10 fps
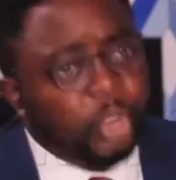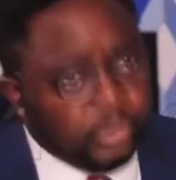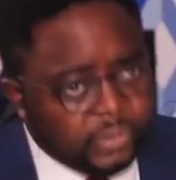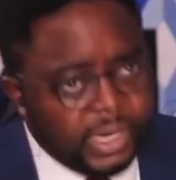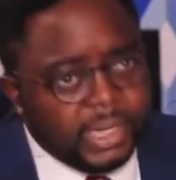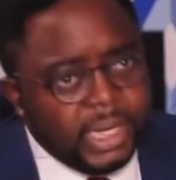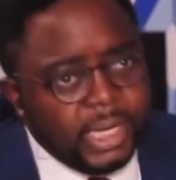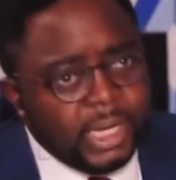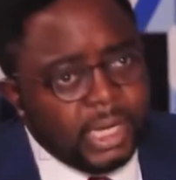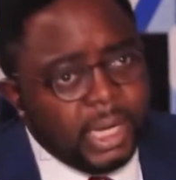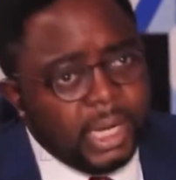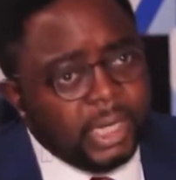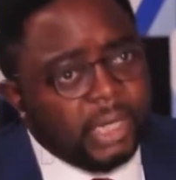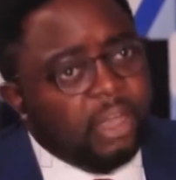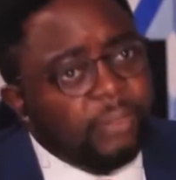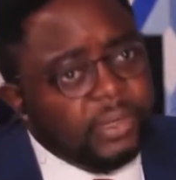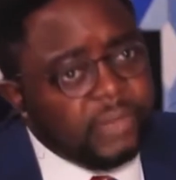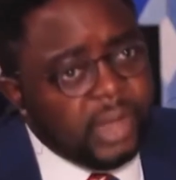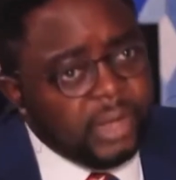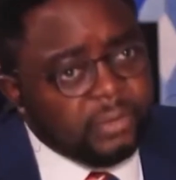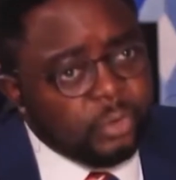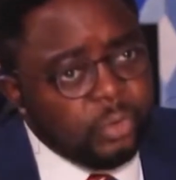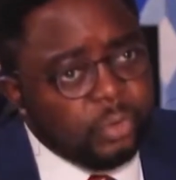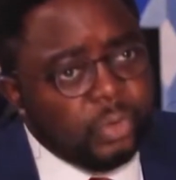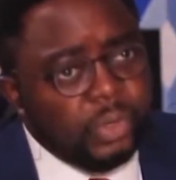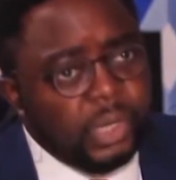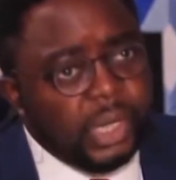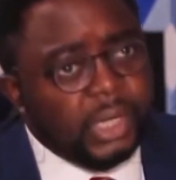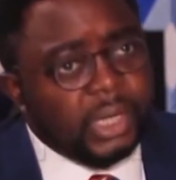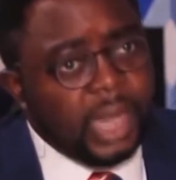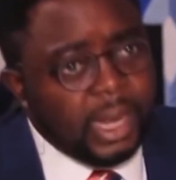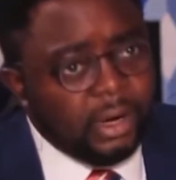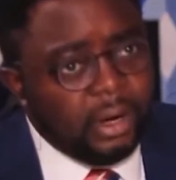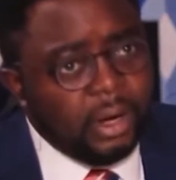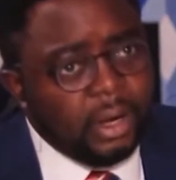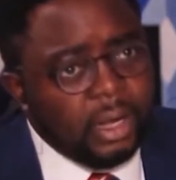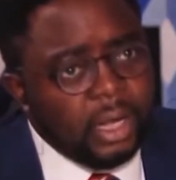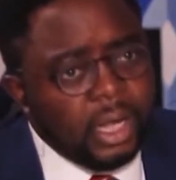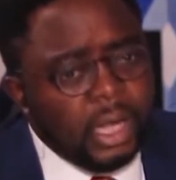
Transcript: abducted in the government science school in Kagara.